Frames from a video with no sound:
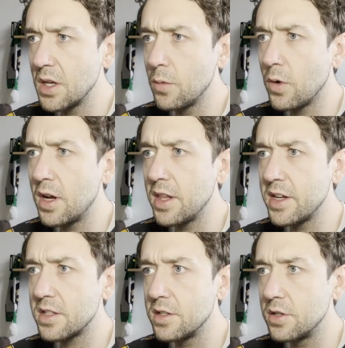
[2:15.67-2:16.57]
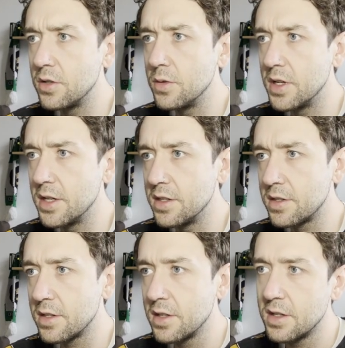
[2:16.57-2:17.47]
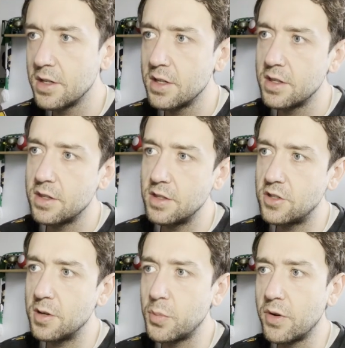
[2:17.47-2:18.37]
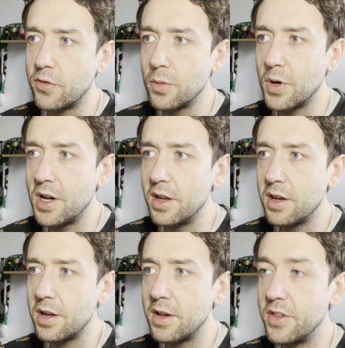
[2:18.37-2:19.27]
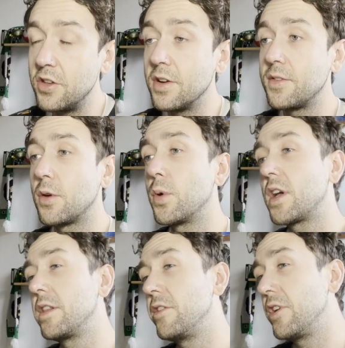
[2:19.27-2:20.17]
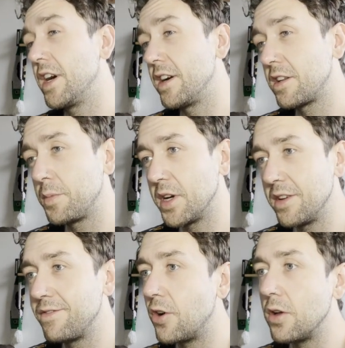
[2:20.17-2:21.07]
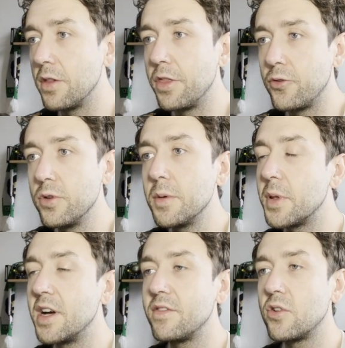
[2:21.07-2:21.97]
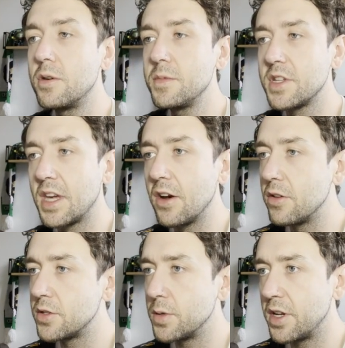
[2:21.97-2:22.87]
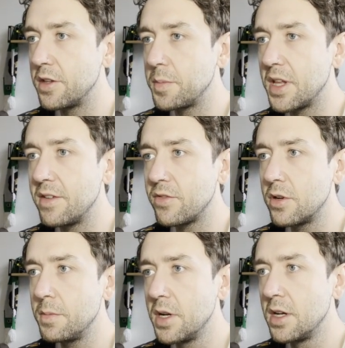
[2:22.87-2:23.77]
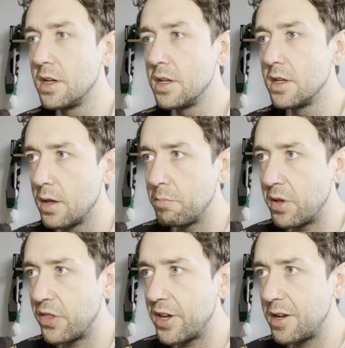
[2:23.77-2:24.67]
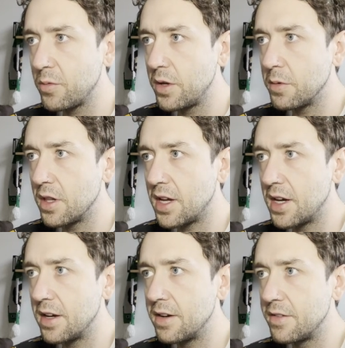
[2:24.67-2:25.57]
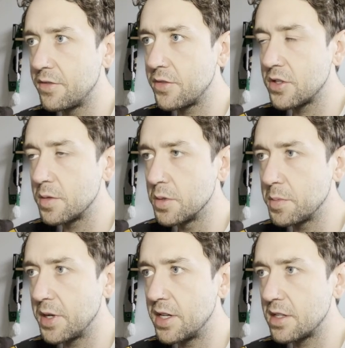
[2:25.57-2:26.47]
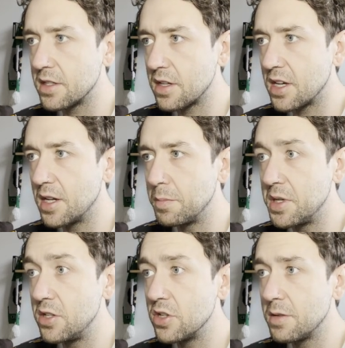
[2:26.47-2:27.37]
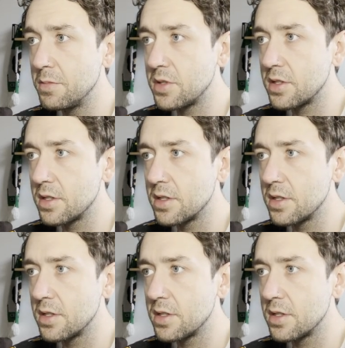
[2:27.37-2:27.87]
What I like to do is they jump over one, and then you have to quickly react by falling through the platform to get onto another platform. But then we will have some spikes that can't be jumped,